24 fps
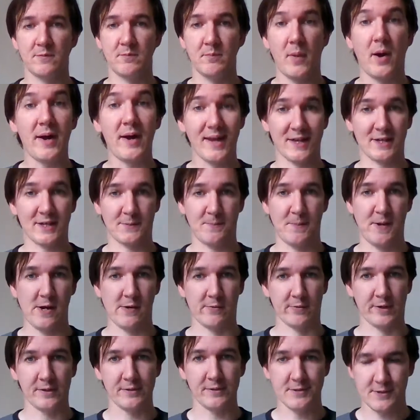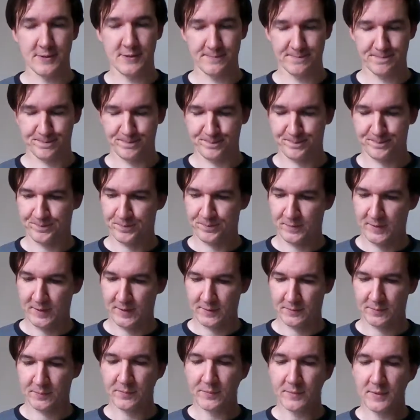my experience,
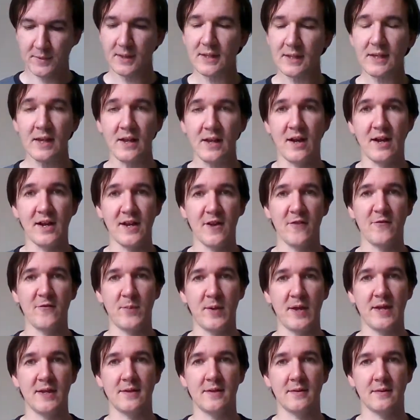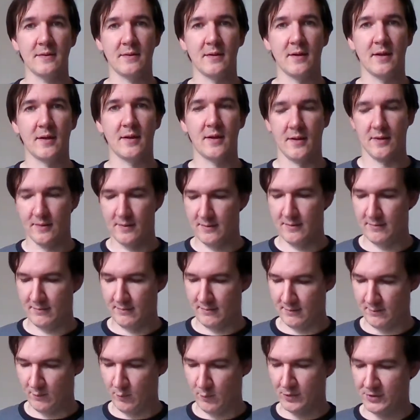I have been
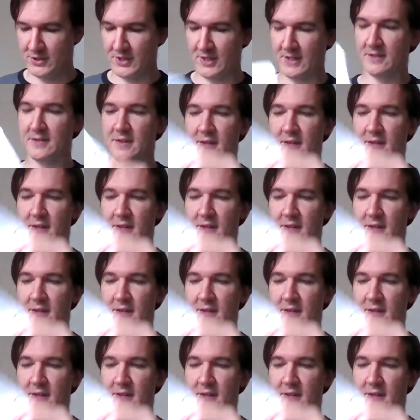wanting